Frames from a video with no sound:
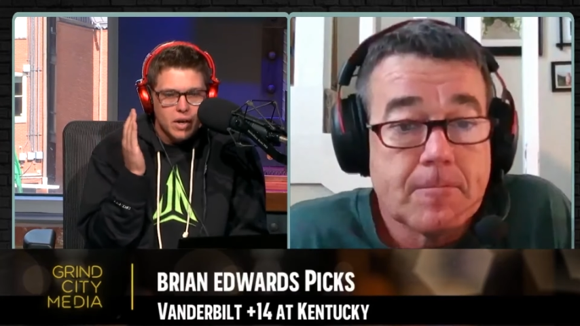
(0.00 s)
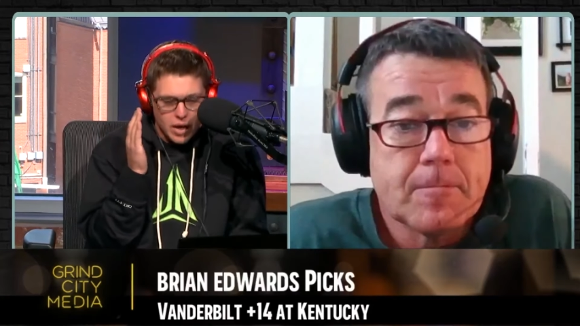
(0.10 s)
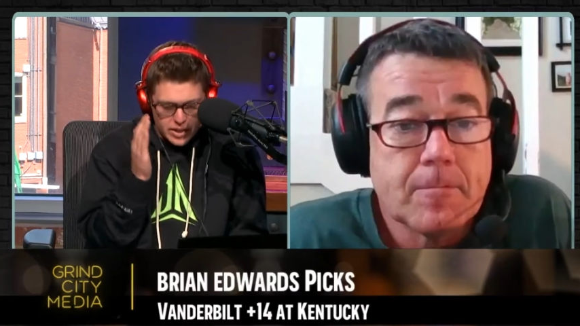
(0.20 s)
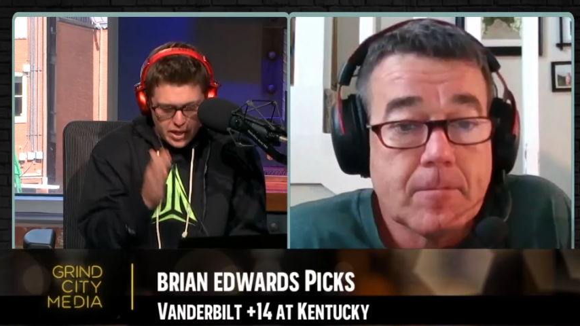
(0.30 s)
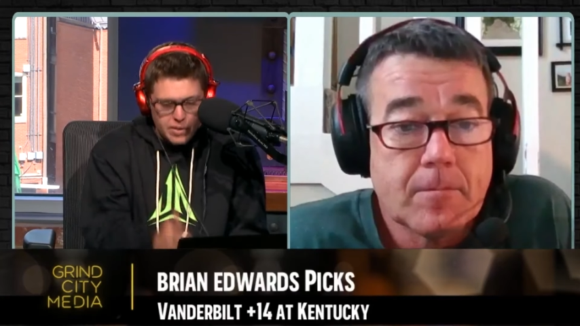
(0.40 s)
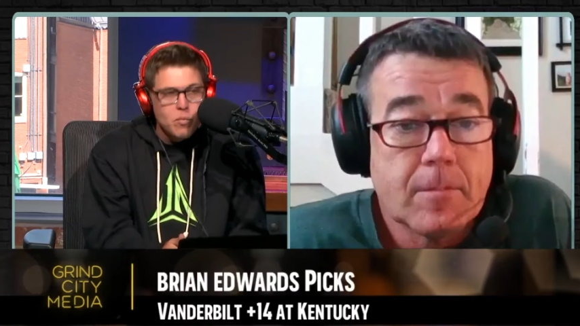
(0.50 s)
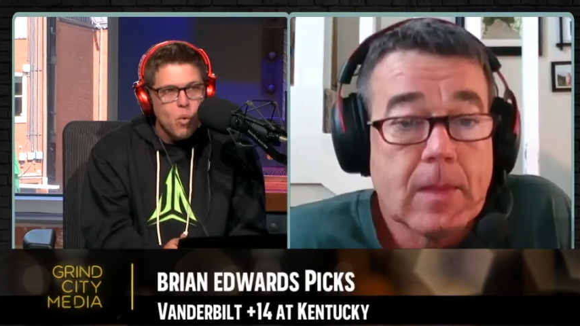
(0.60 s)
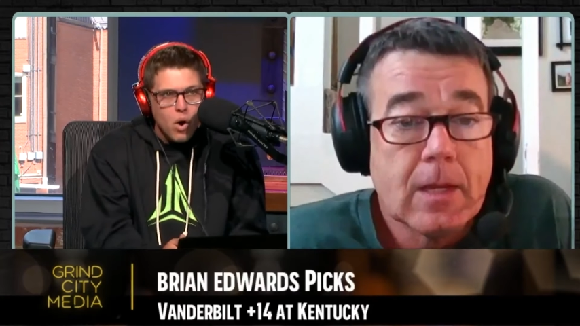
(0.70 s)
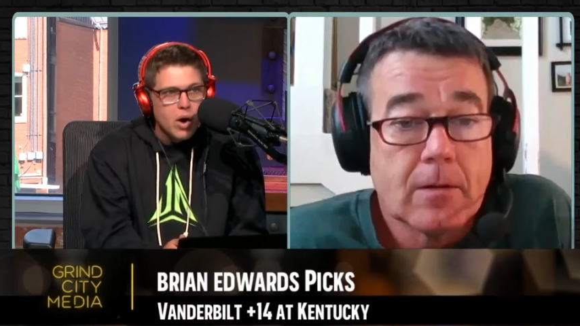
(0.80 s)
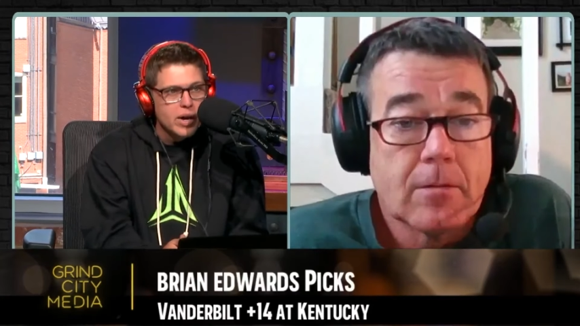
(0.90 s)
Speaker 1: a team
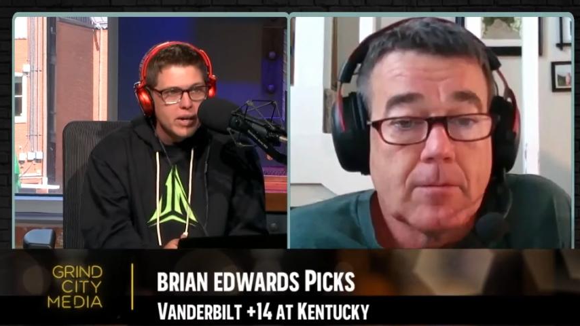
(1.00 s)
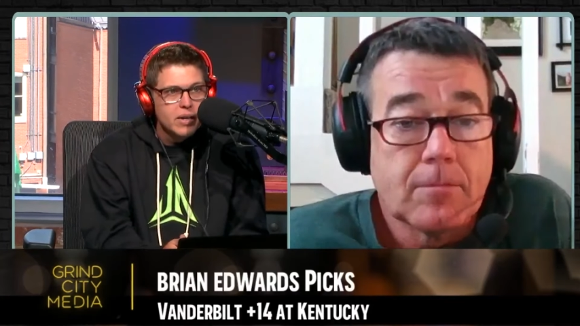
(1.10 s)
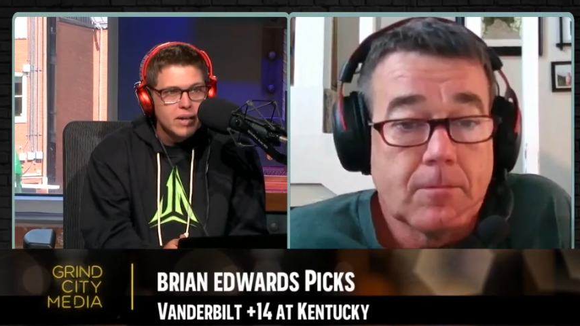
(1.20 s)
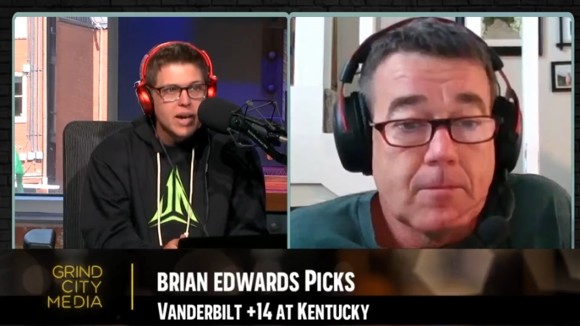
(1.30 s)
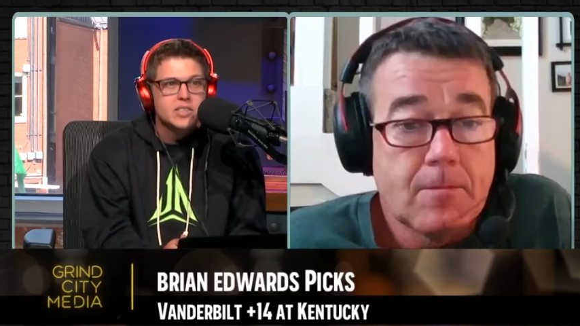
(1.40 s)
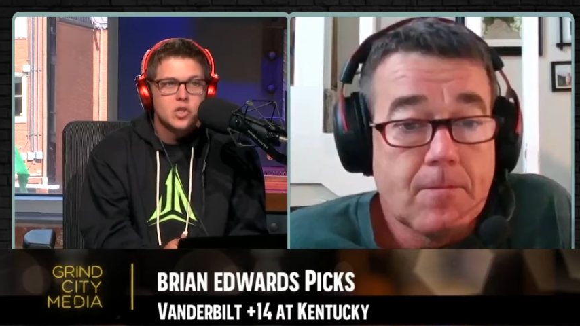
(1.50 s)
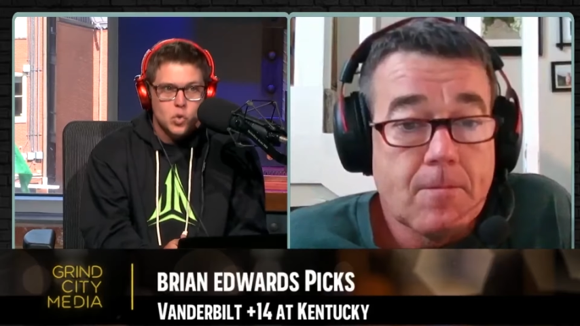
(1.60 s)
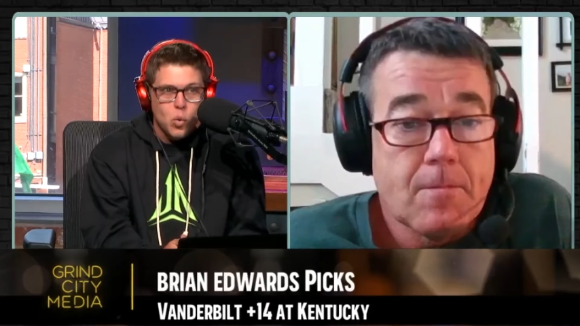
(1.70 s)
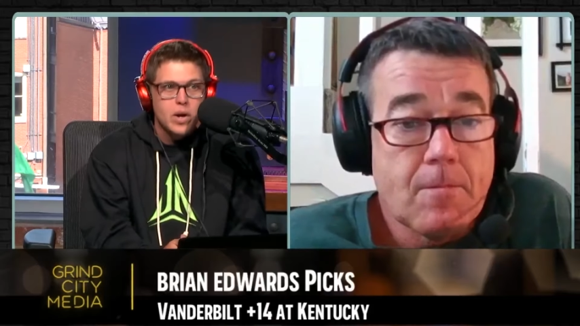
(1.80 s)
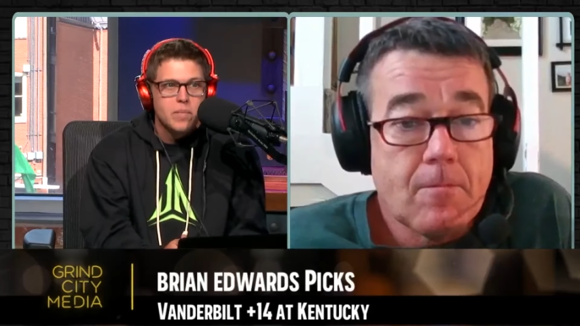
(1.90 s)
won as a
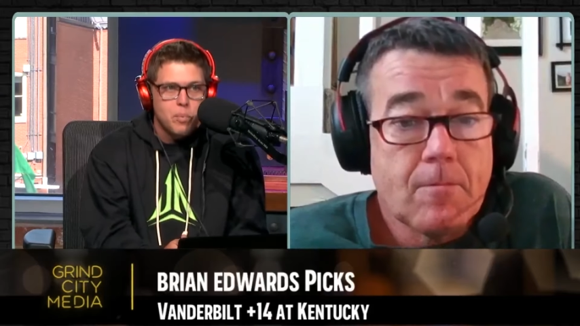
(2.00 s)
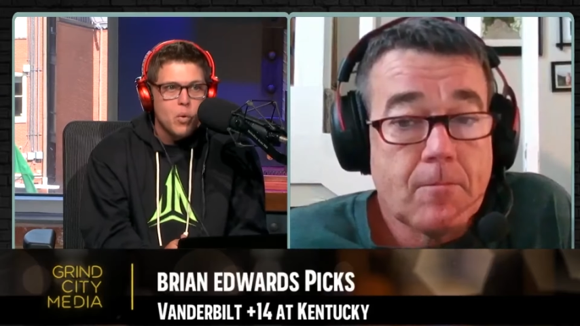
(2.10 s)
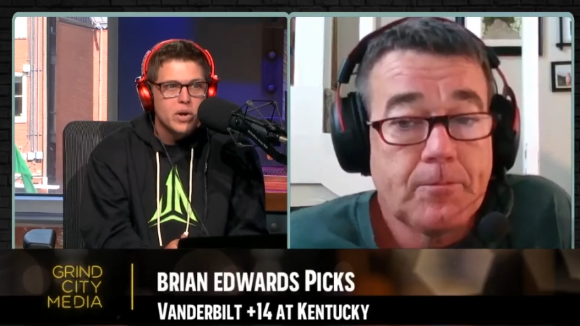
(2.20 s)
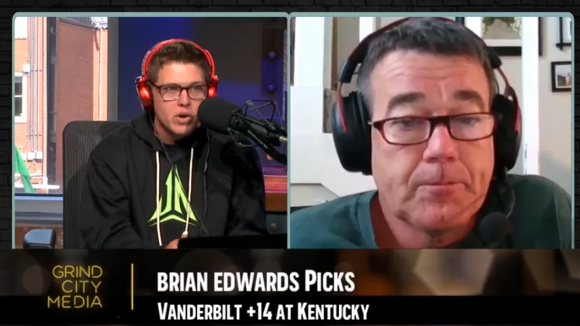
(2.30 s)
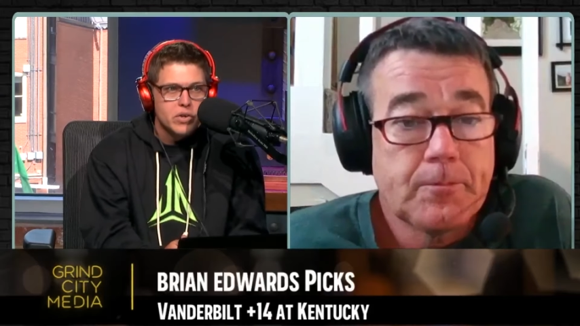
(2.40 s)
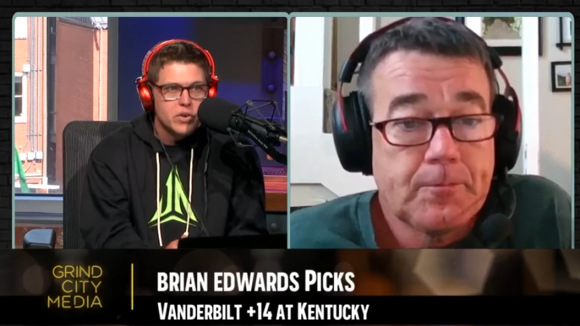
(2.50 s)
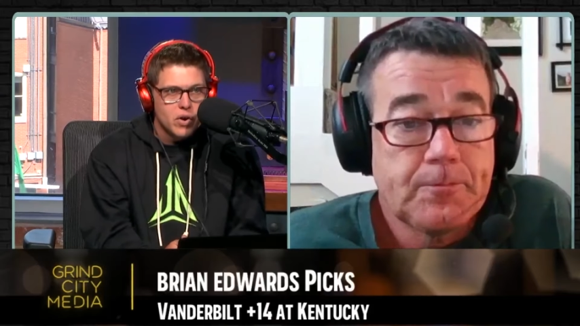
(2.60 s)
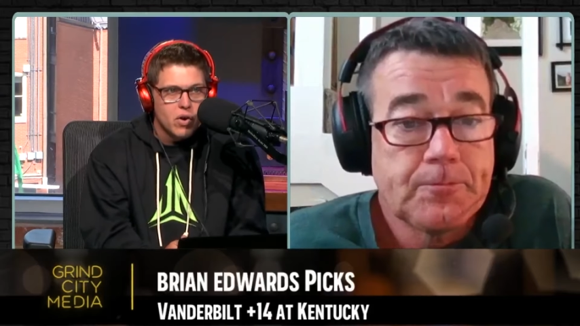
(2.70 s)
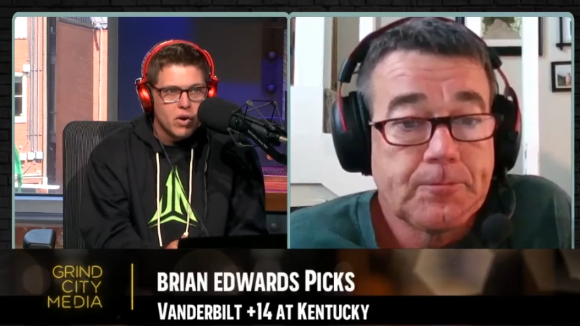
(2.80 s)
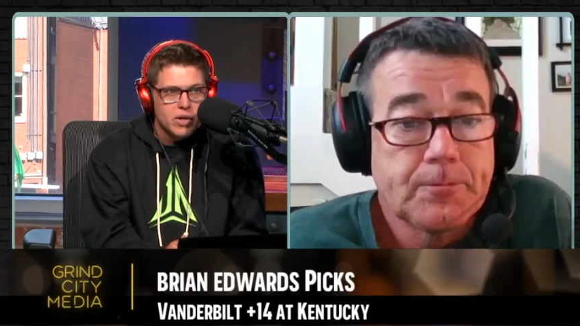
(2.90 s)
20 point
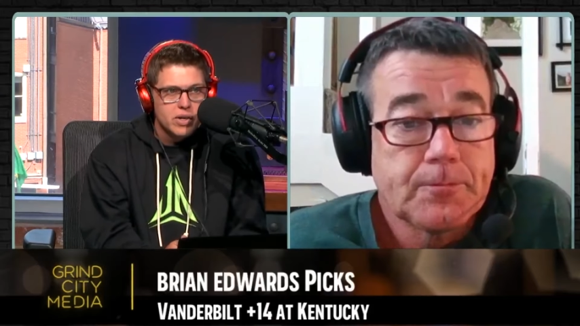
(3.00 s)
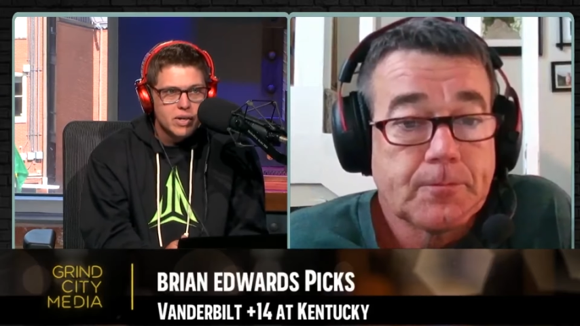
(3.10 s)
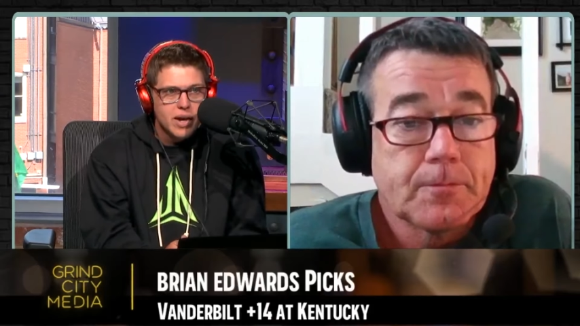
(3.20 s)
underdog,